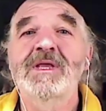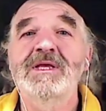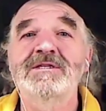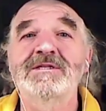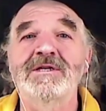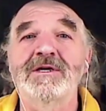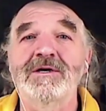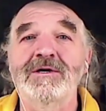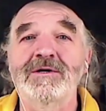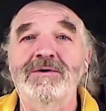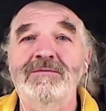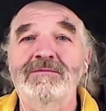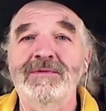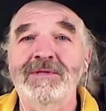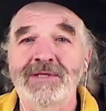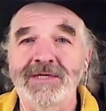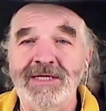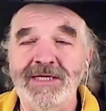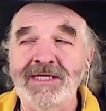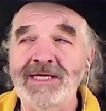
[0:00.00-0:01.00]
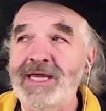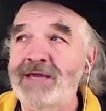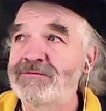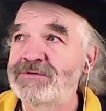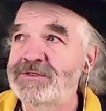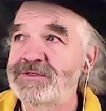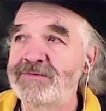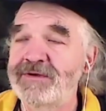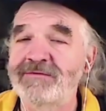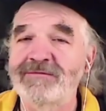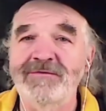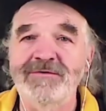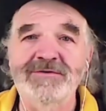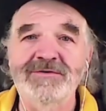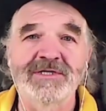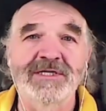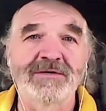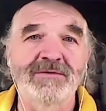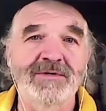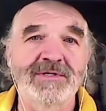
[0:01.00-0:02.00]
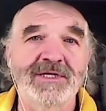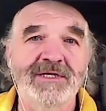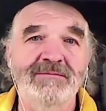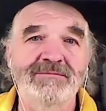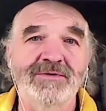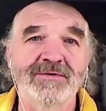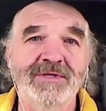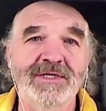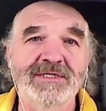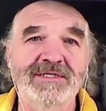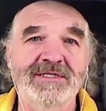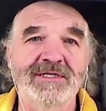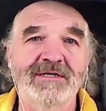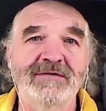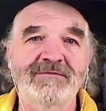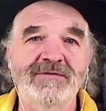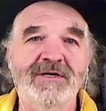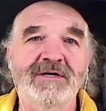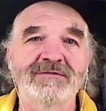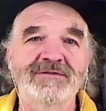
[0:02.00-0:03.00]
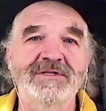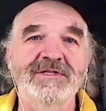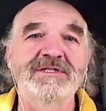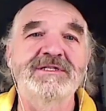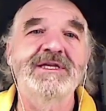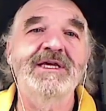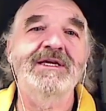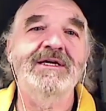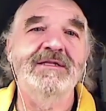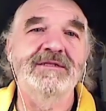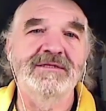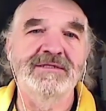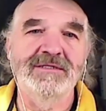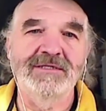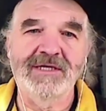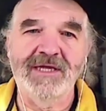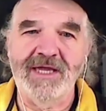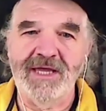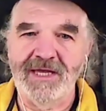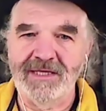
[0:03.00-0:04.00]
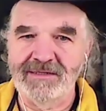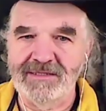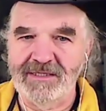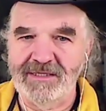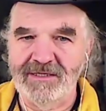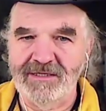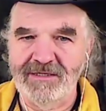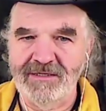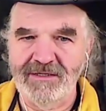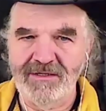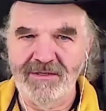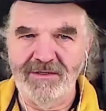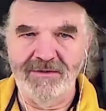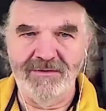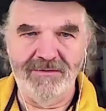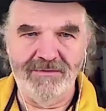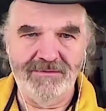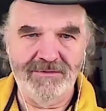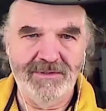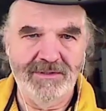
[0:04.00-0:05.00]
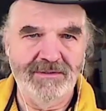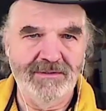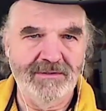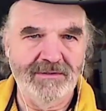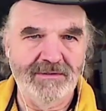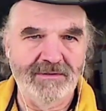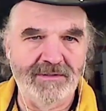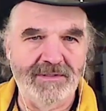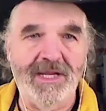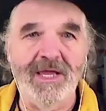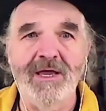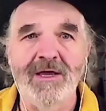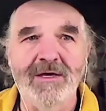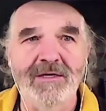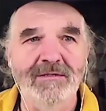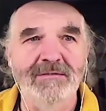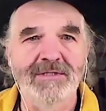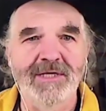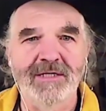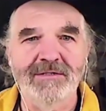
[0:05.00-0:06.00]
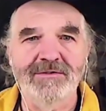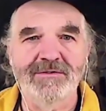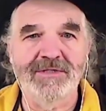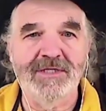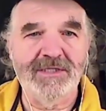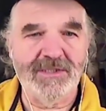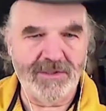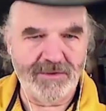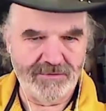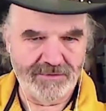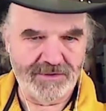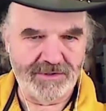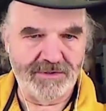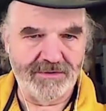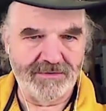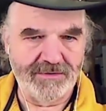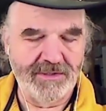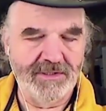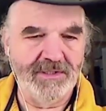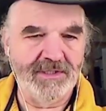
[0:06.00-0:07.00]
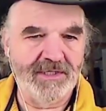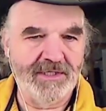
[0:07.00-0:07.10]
So the EA was the big first thing we did, pull that stuff off. So let's take a look at the code. And now to the code.